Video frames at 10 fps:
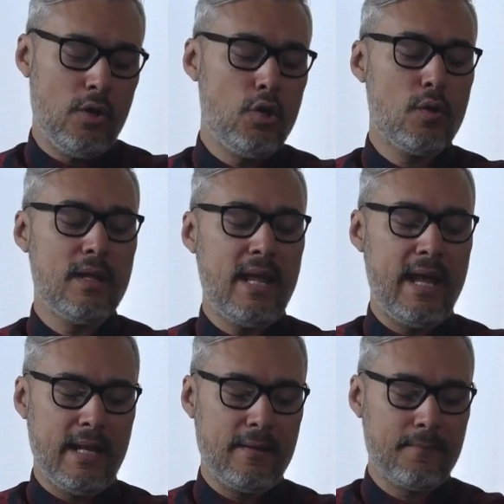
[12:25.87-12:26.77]
You can
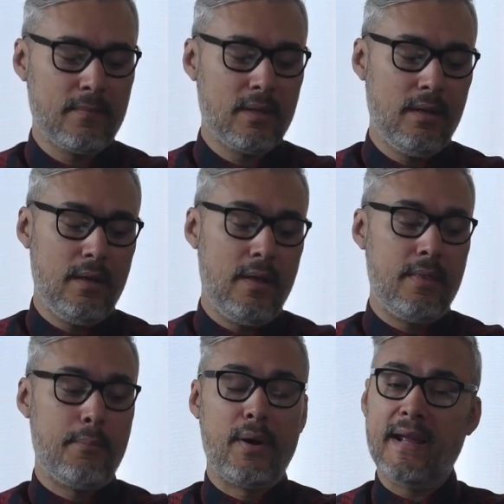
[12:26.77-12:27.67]
edit
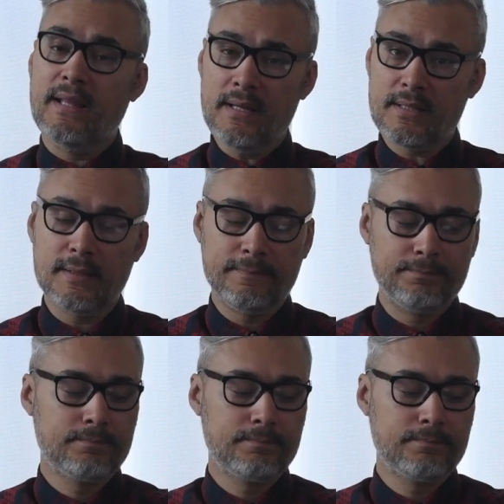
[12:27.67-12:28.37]
the brightness,